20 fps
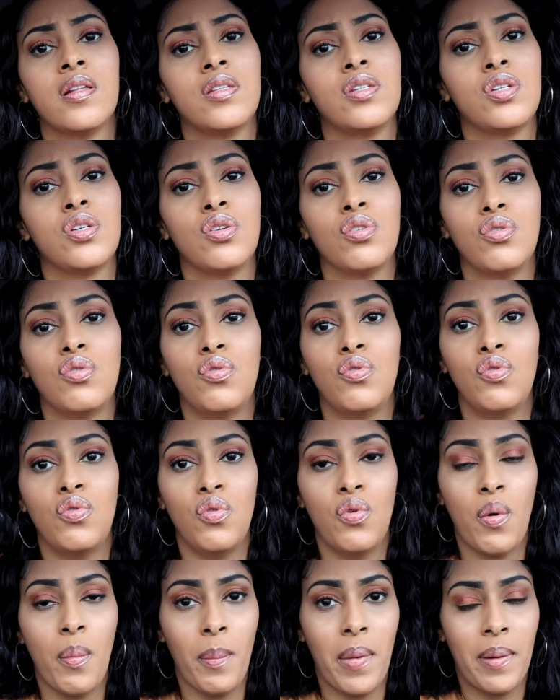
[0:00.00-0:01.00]

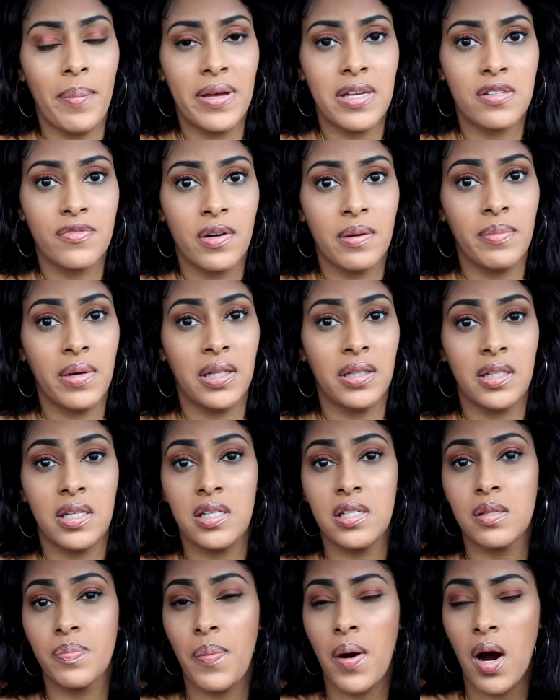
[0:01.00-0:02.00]
to my best friend
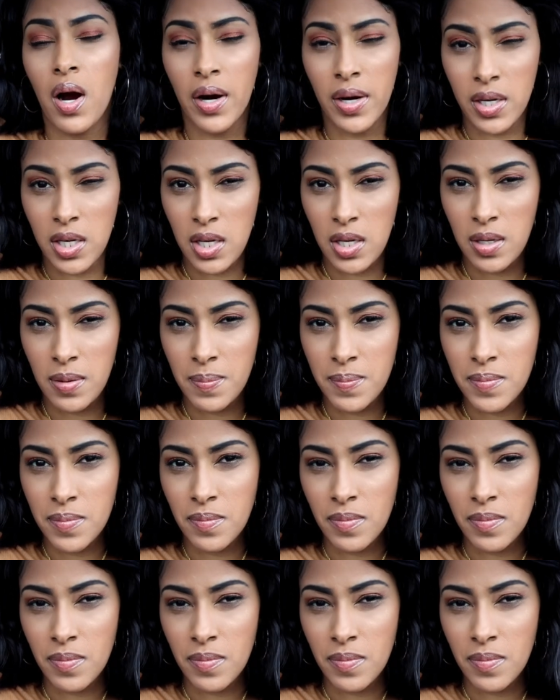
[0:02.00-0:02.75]
Melody's party?